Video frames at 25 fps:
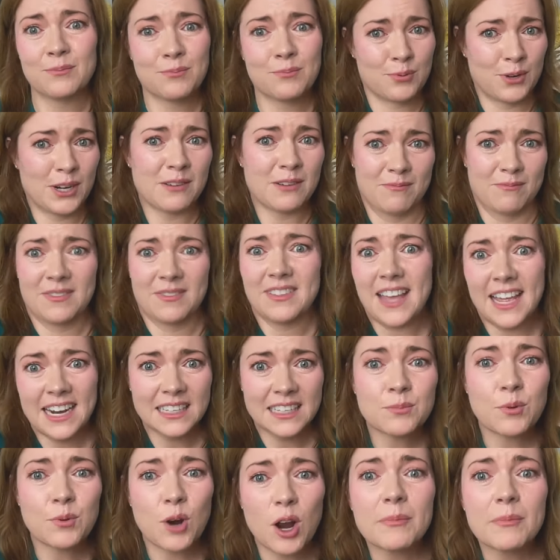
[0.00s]
bring that
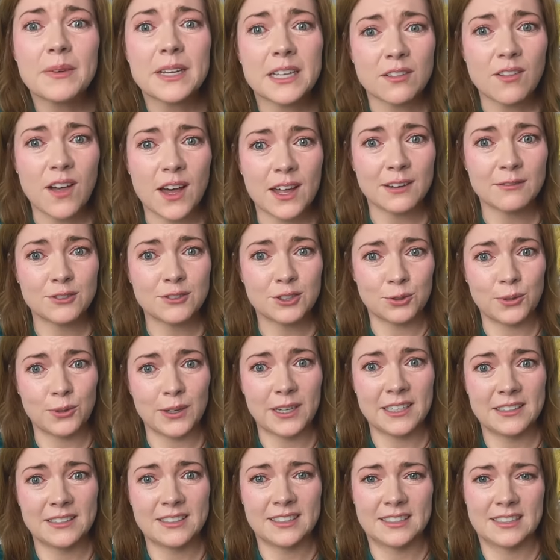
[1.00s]
has brought me a lot of
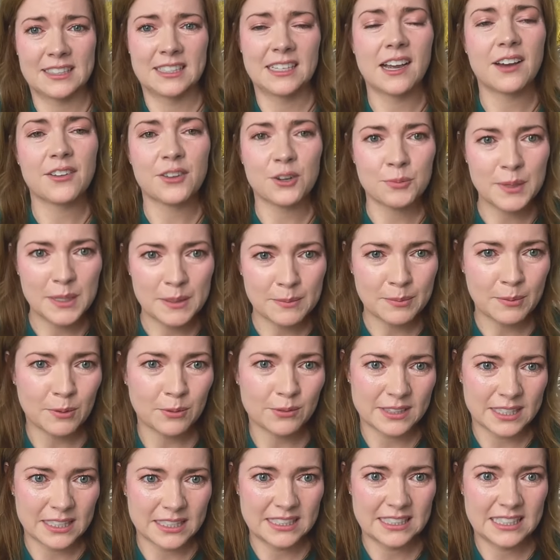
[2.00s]
joy to see other
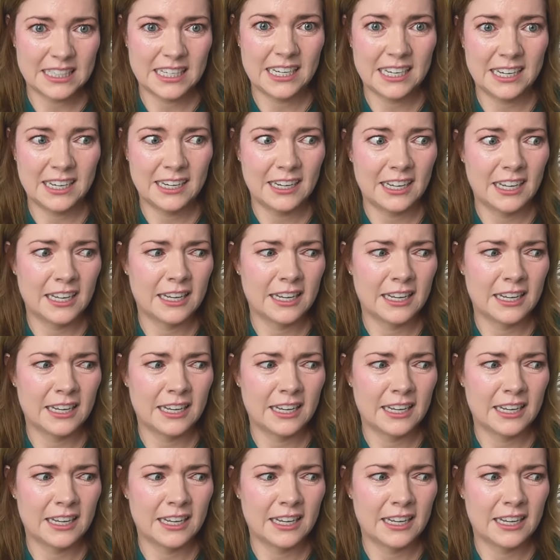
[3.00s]
people succeed.